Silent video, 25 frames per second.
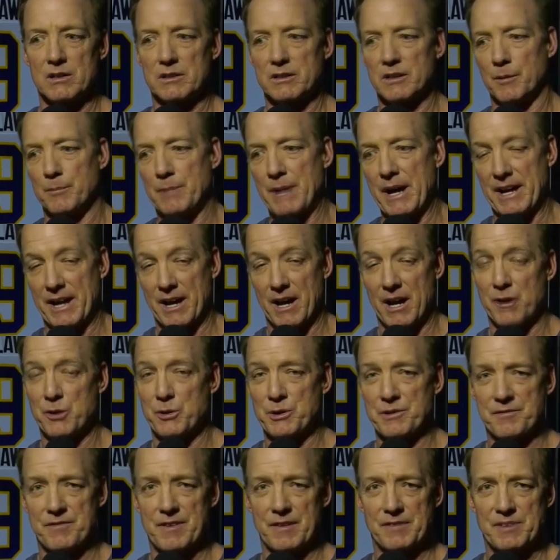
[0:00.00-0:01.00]
about
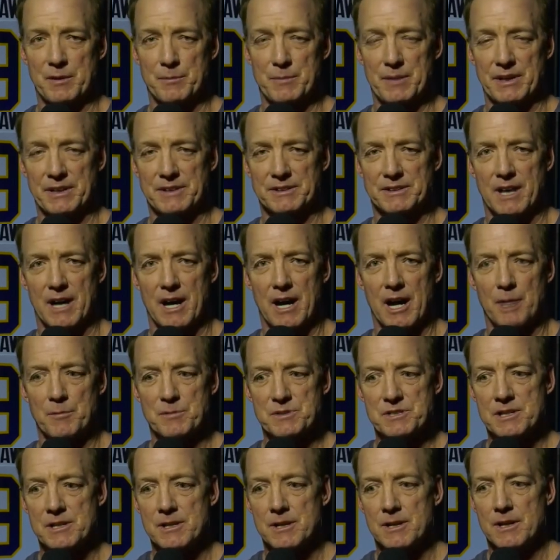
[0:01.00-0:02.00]
150 million
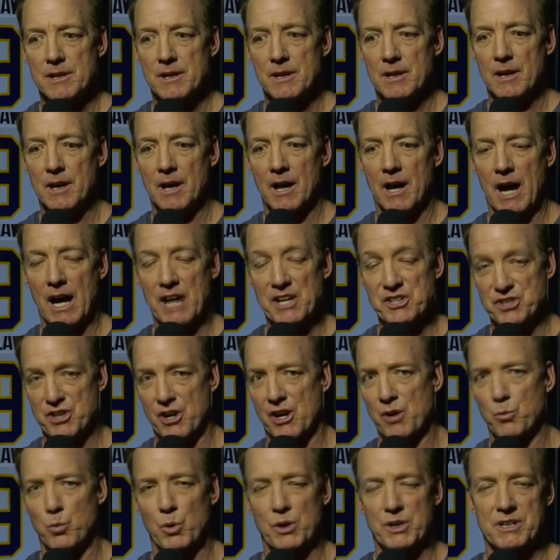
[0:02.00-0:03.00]
times, I
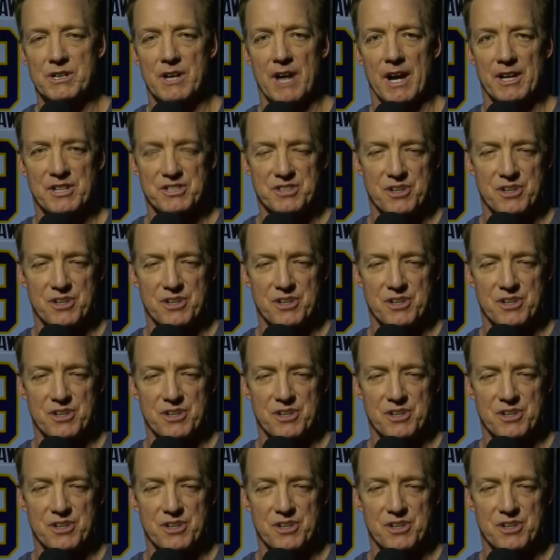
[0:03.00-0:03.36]
started working on it.